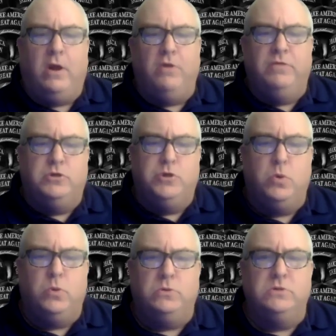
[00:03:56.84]
the
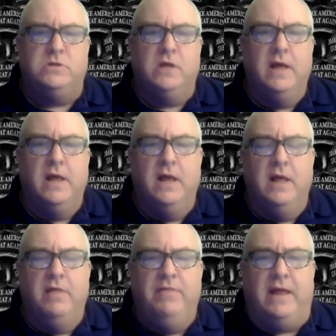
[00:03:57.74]
tools
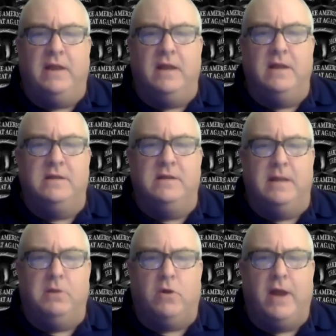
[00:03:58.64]
that
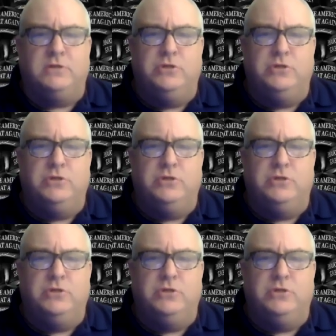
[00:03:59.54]
Democrats